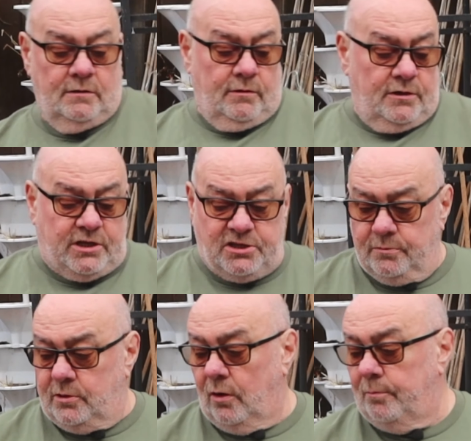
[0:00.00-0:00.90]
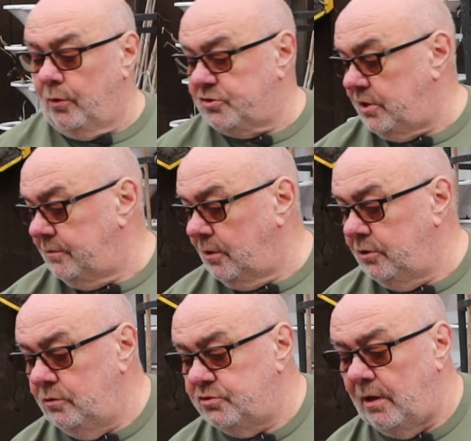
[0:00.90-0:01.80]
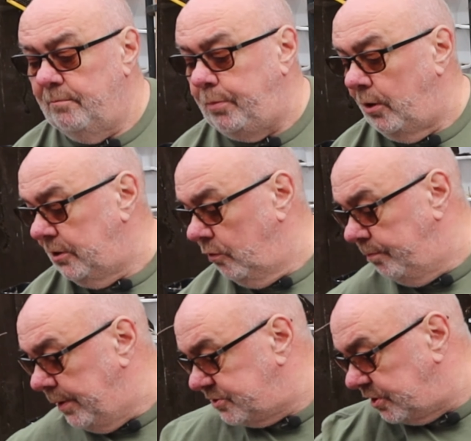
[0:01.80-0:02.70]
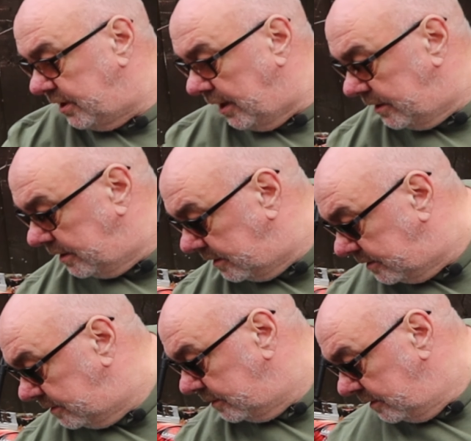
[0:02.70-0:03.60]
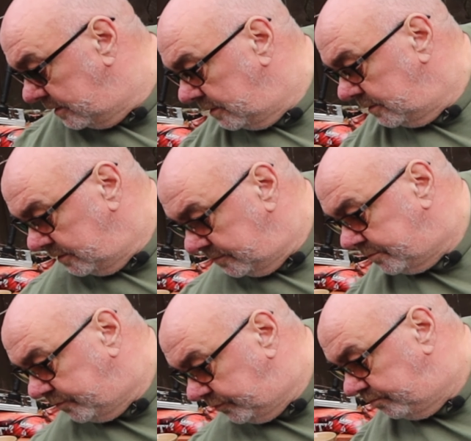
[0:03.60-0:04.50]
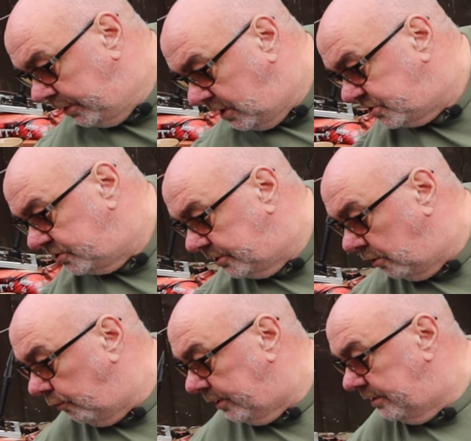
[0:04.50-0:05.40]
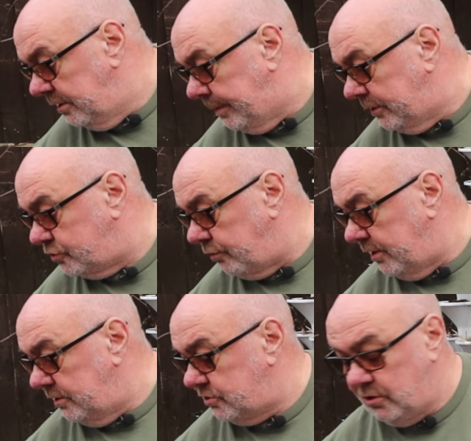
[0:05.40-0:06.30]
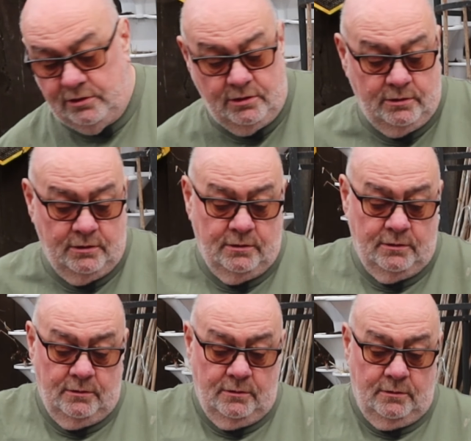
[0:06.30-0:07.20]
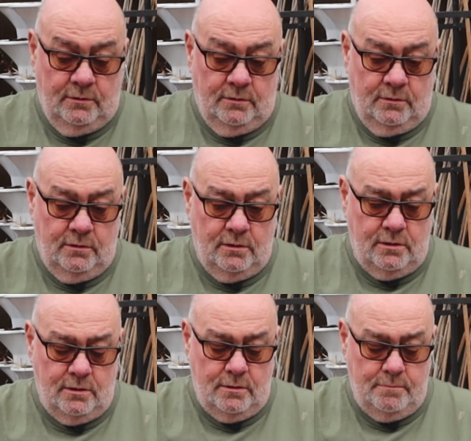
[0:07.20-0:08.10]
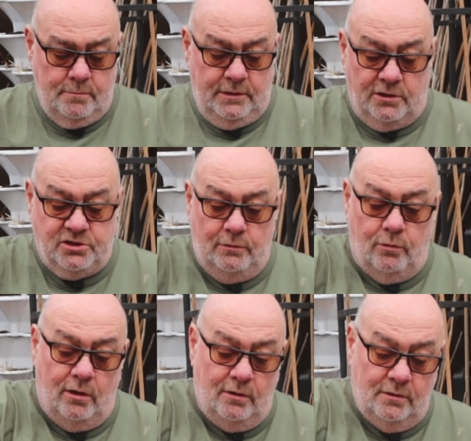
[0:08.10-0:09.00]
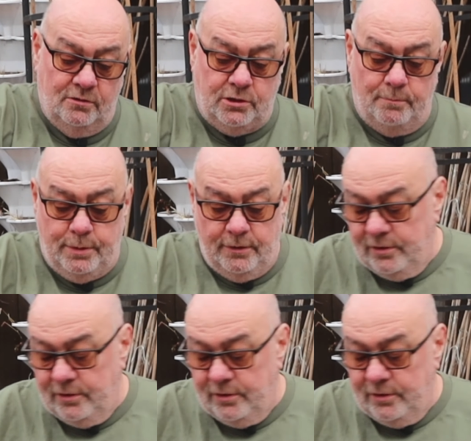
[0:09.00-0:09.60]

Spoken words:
Right, let's get some compost then. I'm going to use that BioBiz again because it did all right in the big trays. Yeah, I'll tell you what, I'll dump it